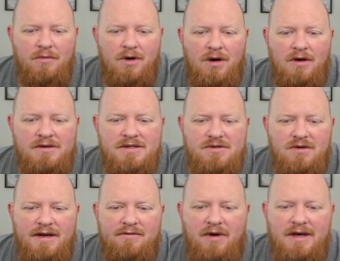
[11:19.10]
Guards, these are
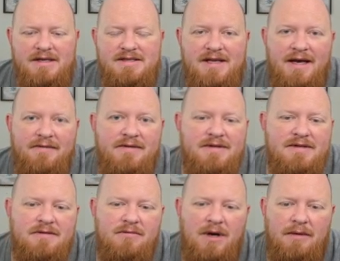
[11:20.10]
level
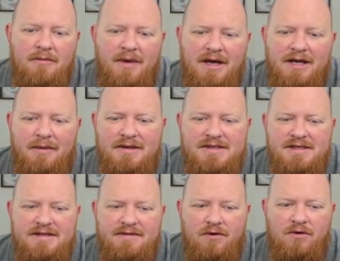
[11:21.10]
87s. Probably making about
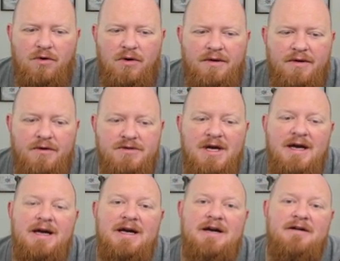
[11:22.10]
600-700 gold on those.
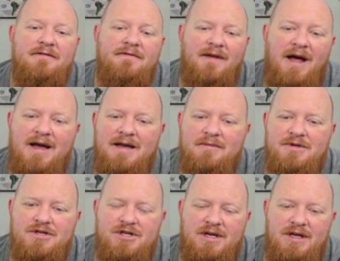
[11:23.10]
Flying
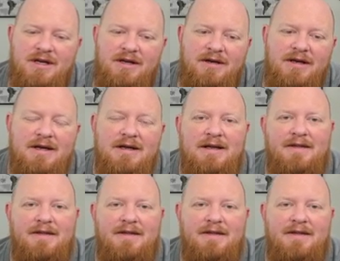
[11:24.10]
Machine. Now